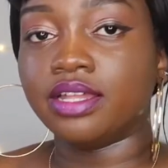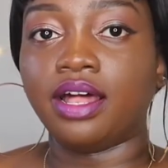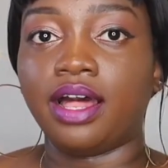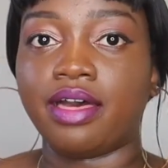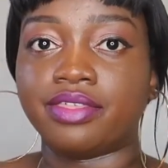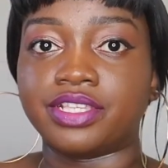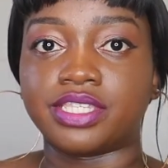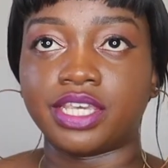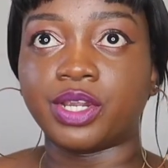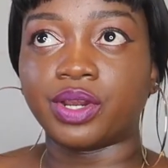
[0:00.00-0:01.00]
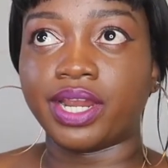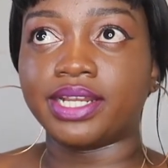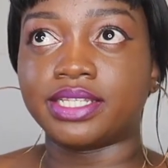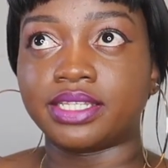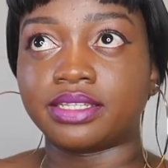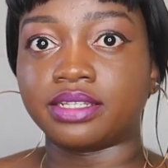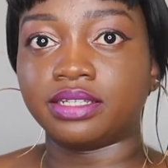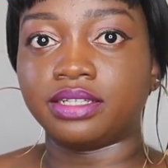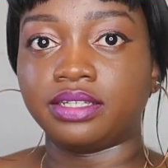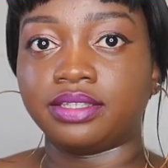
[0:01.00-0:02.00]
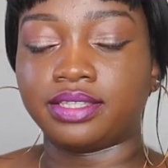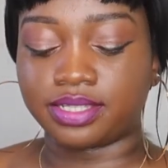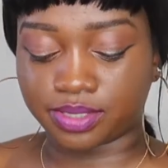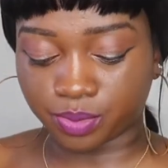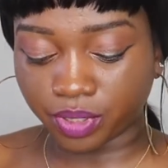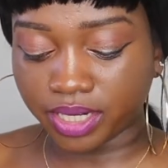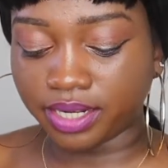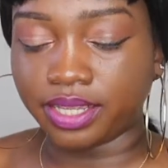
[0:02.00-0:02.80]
The Secret. This one